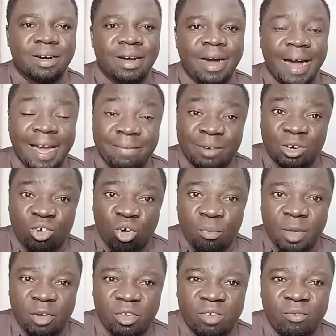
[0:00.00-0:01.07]
Hi everyone, hope
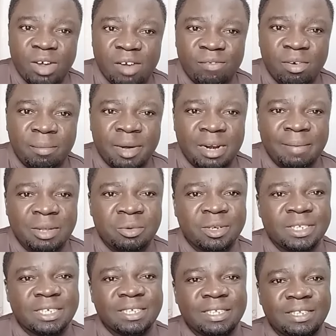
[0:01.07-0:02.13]
you're doing well from wherever you're
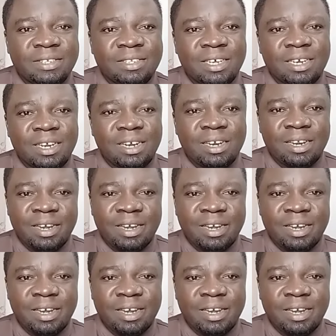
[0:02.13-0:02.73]
watching this channel,